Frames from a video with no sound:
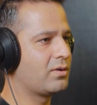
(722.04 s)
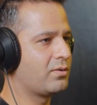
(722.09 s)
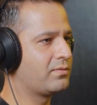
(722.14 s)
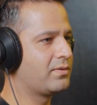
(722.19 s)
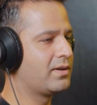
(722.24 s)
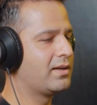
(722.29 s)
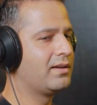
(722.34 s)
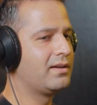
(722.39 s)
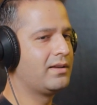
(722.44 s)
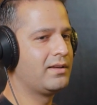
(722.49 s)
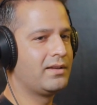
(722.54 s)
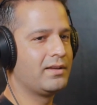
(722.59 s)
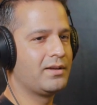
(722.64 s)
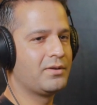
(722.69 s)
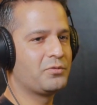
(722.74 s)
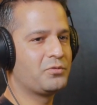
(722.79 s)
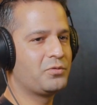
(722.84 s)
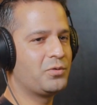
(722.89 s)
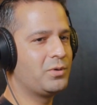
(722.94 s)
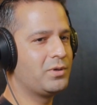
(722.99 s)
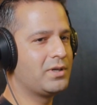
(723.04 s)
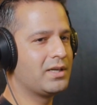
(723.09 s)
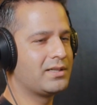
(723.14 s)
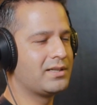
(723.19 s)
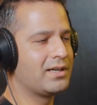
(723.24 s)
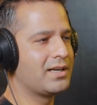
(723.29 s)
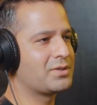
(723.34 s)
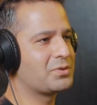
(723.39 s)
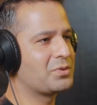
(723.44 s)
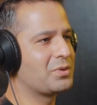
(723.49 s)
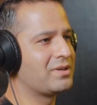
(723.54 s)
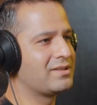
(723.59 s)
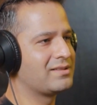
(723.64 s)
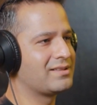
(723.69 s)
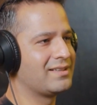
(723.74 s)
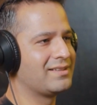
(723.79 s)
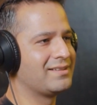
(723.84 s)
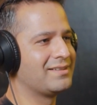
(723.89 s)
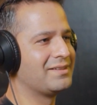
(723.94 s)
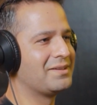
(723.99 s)
of food at
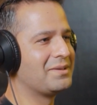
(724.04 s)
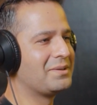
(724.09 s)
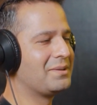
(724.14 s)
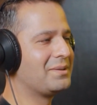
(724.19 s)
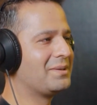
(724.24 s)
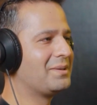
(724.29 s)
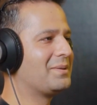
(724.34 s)
restaurants and